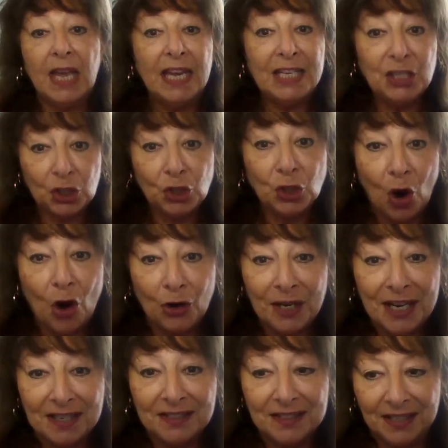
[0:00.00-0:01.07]
he's
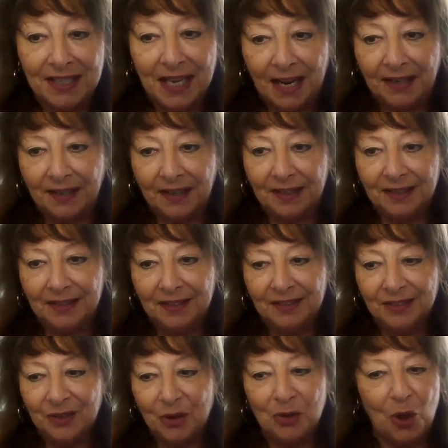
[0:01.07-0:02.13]
starting to get it,
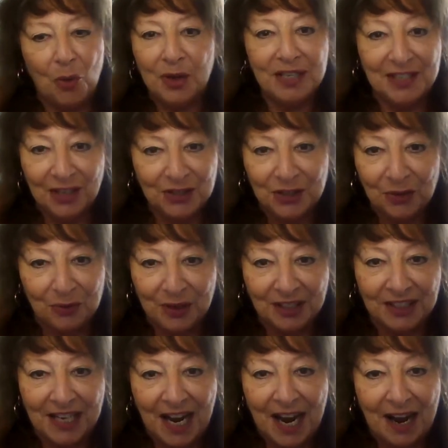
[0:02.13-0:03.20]
although he doesn't
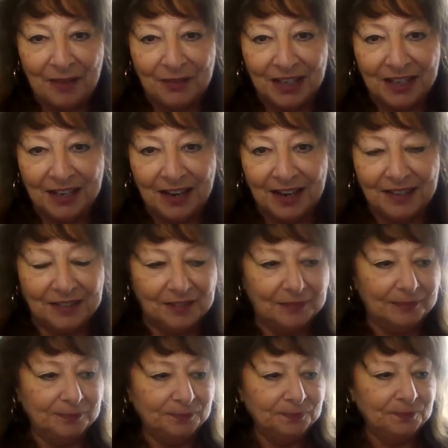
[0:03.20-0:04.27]
really have it yet.
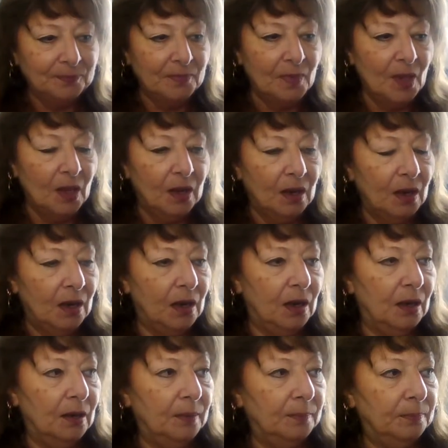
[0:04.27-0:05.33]

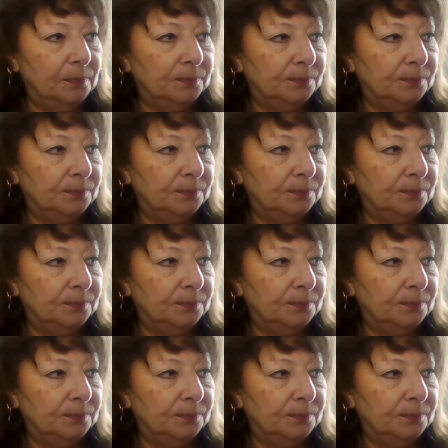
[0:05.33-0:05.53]
Um,